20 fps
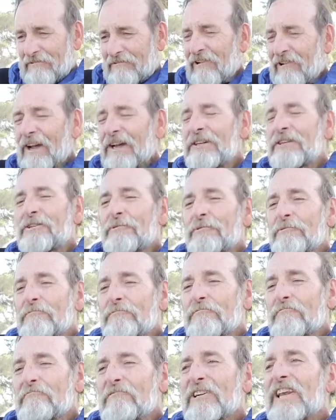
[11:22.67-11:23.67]
tried
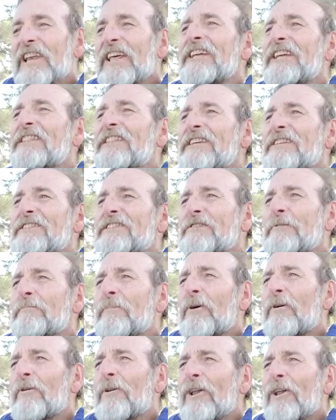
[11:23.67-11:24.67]
to relate this to
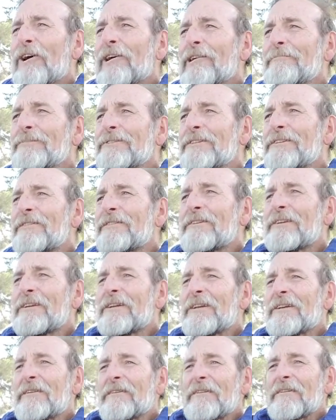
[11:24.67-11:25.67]
polearms
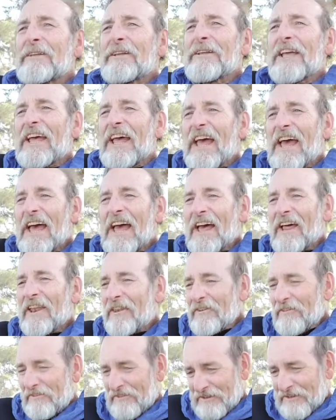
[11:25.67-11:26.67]

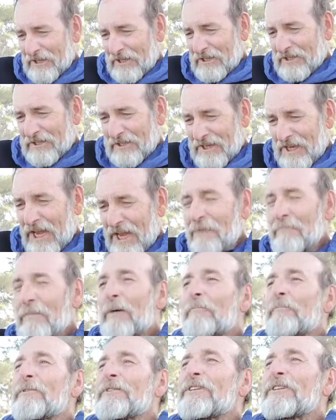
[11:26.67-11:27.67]
and came
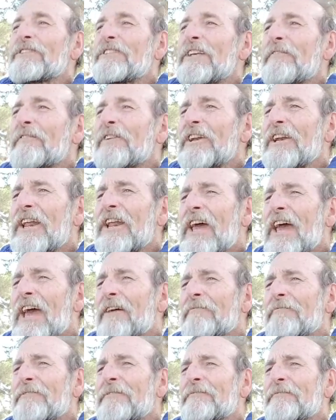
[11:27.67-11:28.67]
up with the
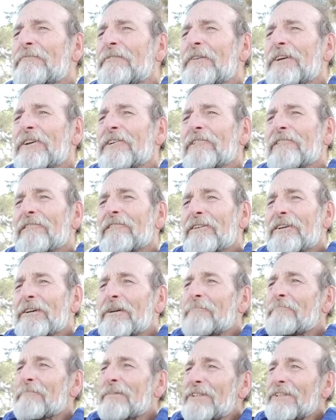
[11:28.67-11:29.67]
7.5-foot figure.
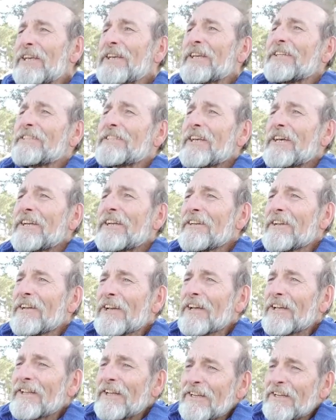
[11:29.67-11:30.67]
But
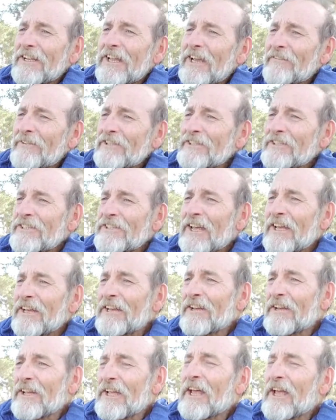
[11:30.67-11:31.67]
then Kevin said,
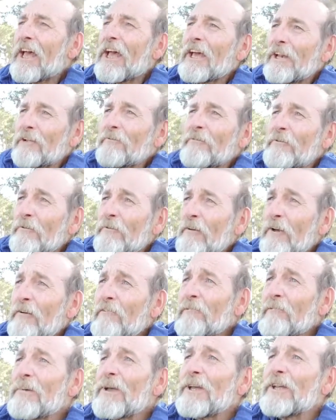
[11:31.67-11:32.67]
and if you've
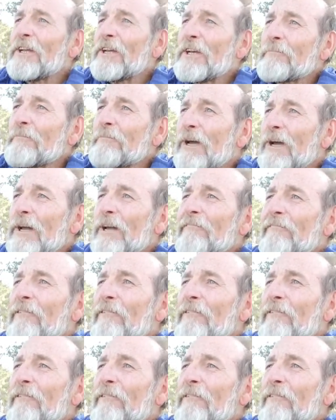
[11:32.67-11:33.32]
ever been hit by